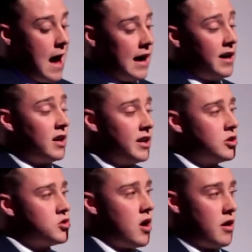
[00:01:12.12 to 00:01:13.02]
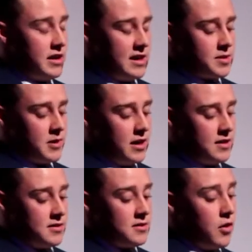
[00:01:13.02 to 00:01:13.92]
And I'd like to draw on the
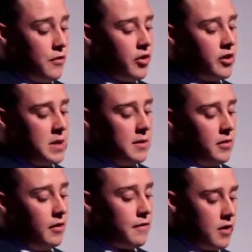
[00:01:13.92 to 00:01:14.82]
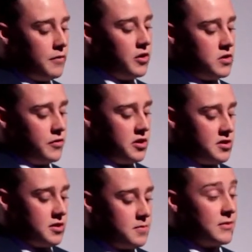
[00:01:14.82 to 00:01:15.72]
experiences of other people from Future
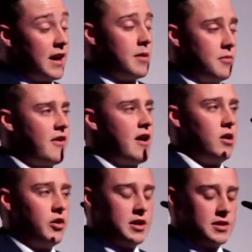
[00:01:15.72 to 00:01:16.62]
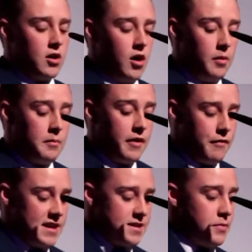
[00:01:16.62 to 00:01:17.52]
Voices that I'm very lucky to call my
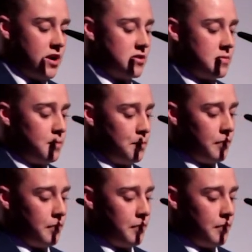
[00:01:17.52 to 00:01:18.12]
friends and peers.